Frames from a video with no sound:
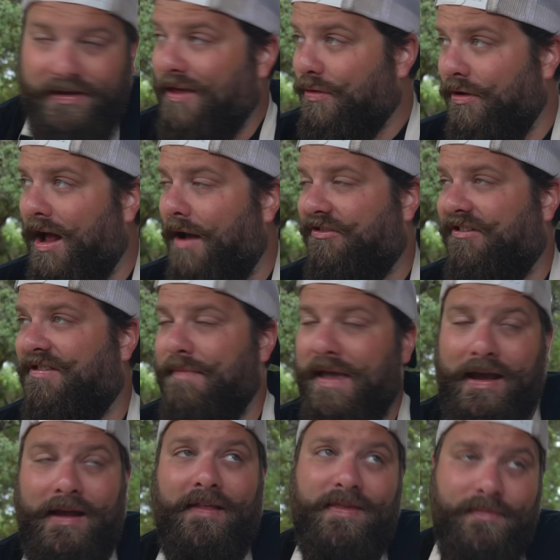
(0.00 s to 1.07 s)
Because we're not just
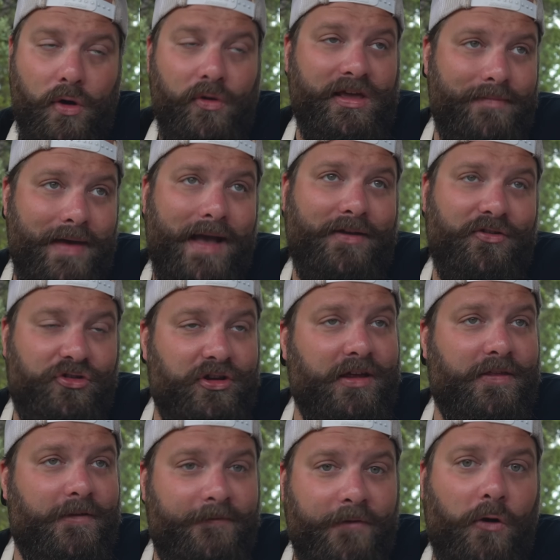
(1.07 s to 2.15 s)
making a smoky mac and
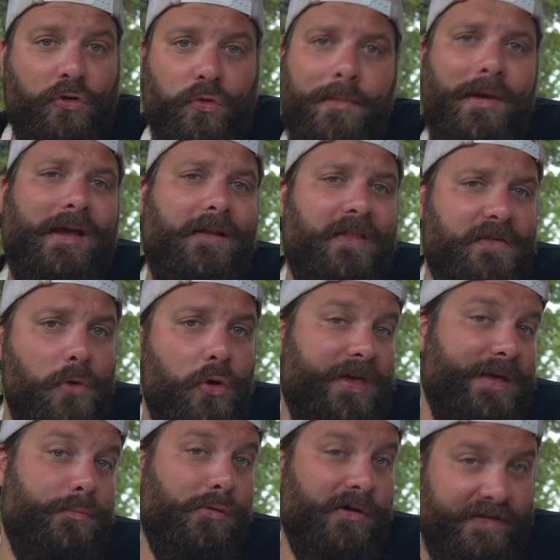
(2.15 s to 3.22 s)
cheese, folks, we're making a
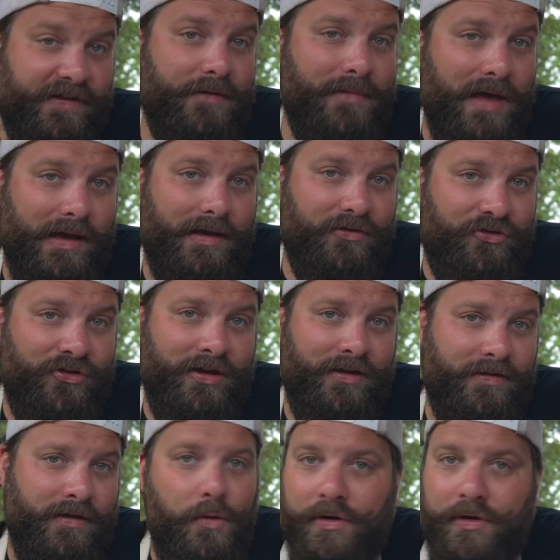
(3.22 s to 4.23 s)
smoky brisket mac and cheese.